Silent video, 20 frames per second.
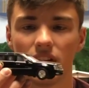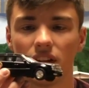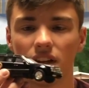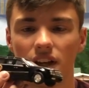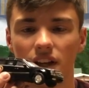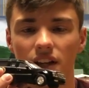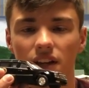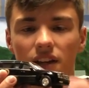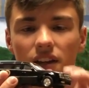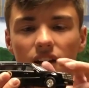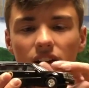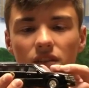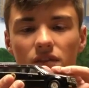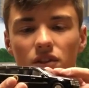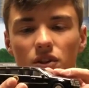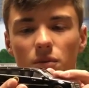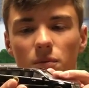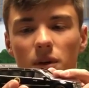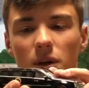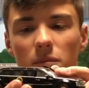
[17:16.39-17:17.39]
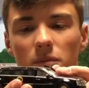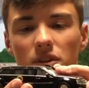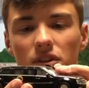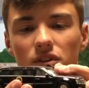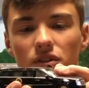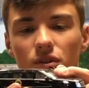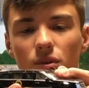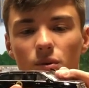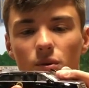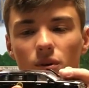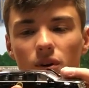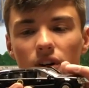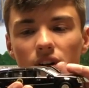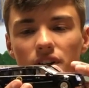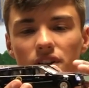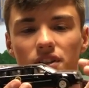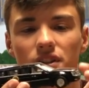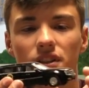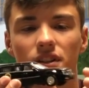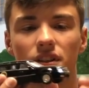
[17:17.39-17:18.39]
And if you open up the
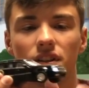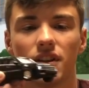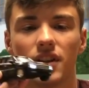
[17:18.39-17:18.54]
doors,